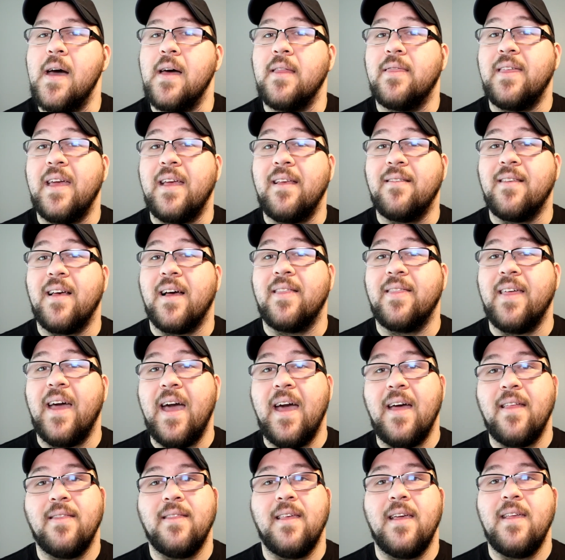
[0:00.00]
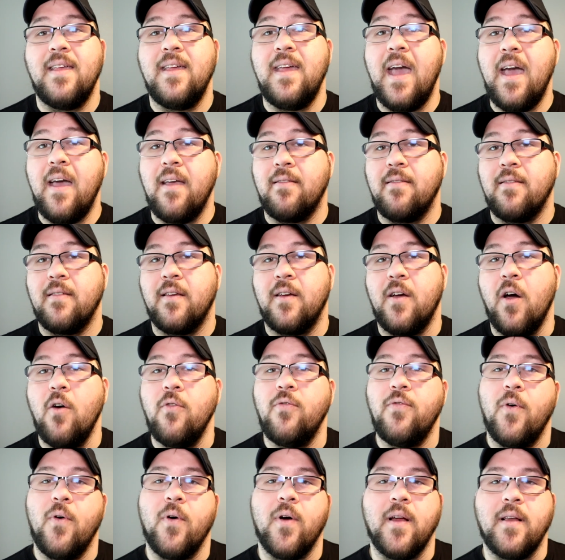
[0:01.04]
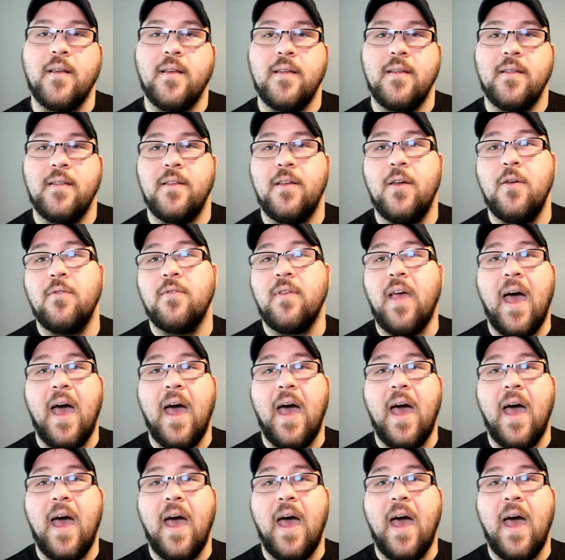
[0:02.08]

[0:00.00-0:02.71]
things like that, then yes, go for it.